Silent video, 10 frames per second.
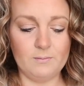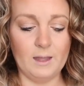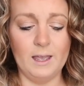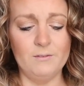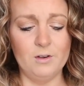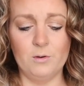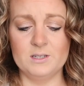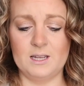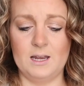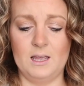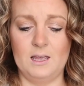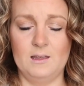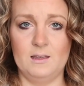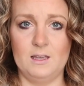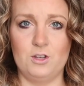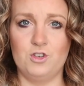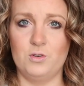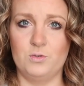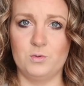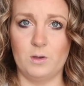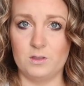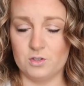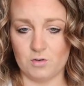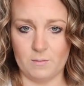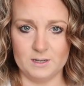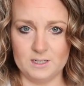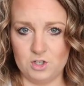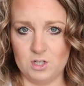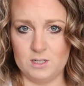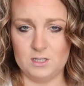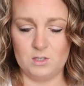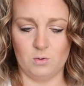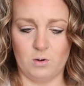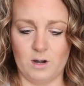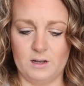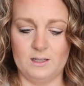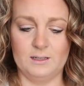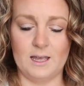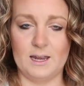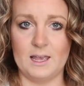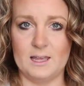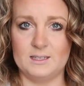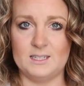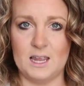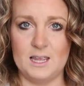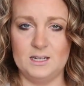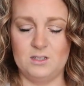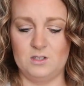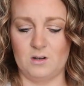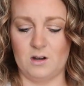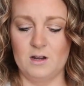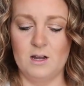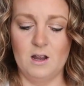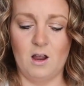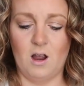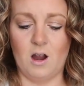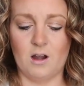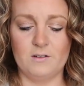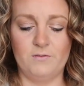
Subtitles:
I haven't noticed any issues with scrubbing dishes or getting stains or hard